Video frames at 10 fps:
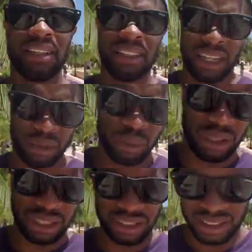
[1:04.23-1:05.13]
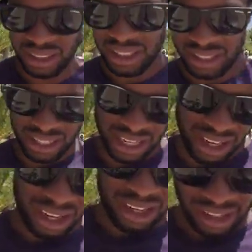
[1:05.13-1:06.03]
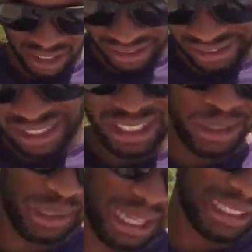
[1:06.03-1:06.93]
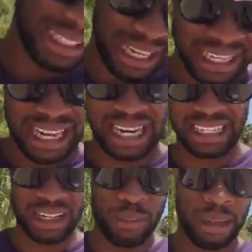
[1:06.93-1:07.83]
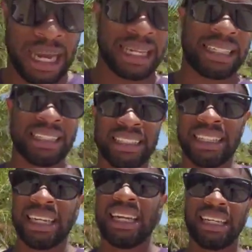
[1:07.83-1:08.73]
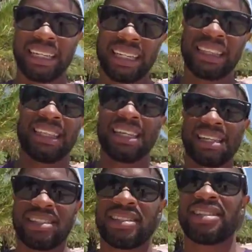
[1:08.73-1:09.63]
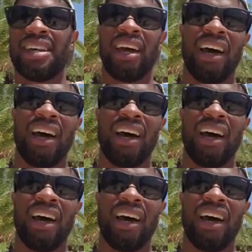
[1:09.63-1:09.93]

I don't really say, I gotta go back and get this